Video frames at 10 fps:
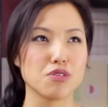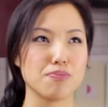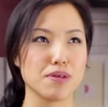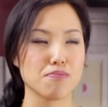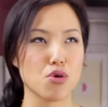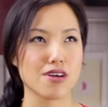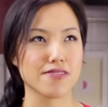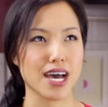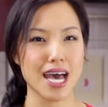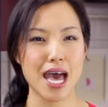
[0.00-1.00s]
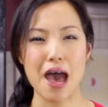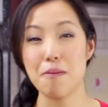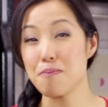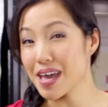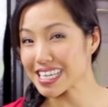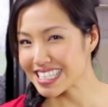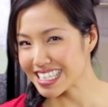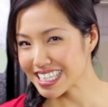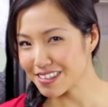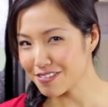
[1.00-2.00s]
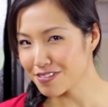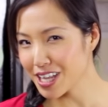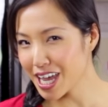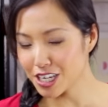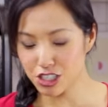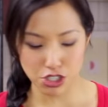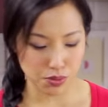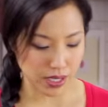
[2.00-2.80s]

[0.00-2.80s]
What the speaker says: a bit more of a Mexican flair to